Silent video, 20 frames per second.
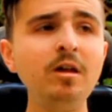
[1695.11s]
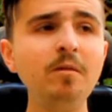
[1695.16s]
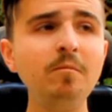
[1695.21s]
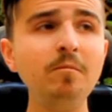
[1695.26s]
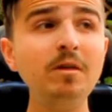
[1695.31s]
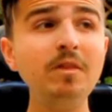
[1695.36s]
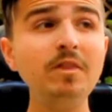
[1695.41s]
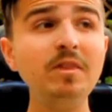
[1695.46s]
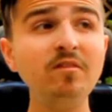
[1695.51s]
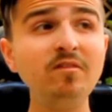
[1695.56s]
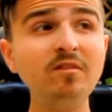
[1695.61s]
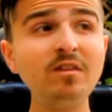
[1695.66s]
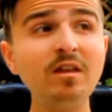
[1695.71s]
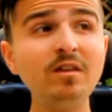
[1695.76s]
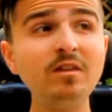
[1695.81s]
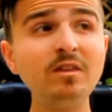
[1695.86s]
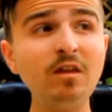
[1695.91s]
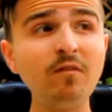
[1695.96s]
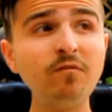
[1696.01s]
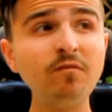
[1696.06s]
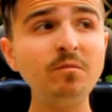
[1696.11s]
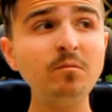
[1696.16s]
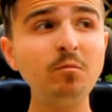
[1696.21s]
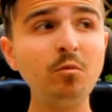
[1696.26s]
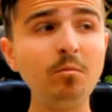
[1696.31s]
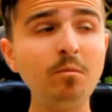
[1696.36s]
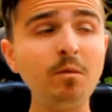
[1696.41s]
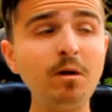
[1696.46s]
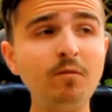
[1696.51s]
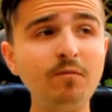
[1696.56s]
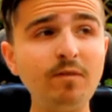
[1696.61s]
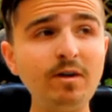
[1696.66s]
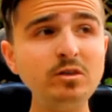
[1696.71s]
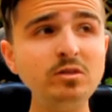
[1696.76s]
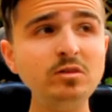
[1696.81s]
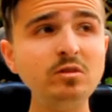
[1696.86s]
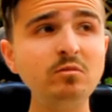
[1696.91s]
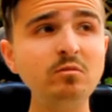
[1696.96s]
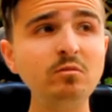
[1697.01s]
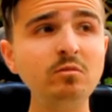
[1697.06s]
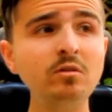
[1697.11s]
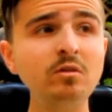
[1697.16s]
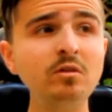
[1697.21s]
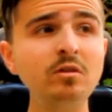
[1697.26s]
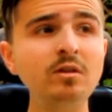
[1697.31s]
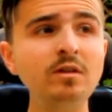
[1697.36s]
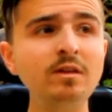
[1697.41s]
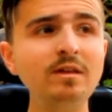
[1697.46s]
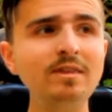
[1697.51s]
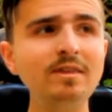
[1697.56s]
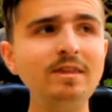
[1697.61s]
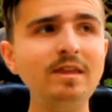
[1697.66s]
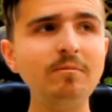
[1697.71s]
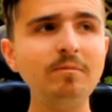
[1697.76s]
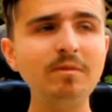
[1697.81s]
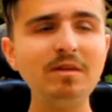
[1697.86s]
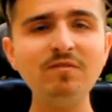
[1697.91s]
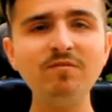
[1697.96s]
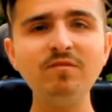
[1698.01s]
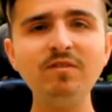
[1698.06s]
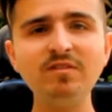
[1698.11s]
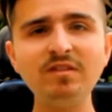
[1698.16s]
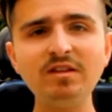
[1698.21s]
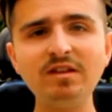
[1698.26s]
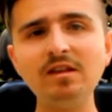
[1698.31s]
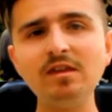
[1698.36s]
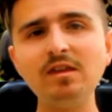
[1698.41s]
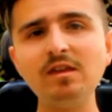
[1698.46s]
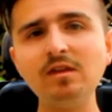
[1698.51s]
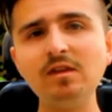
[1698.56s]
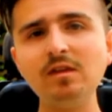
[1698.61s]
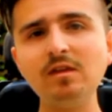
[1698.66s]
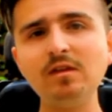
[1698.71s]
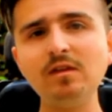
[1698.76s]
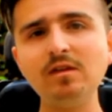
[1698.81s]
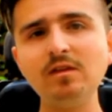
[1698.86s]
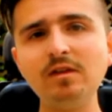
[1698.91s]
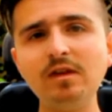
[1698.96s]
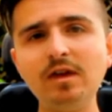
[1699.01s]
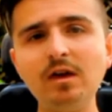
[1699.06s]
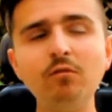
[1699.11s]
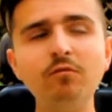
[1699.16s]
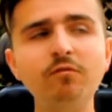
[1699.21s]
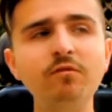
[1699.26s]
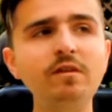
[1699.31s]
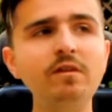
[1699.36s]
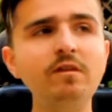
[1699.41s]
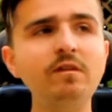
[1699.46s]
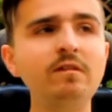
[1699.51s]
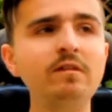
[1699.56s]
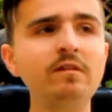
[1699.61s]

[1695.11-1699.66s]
But there's not nothing more motivational than being physically healthy,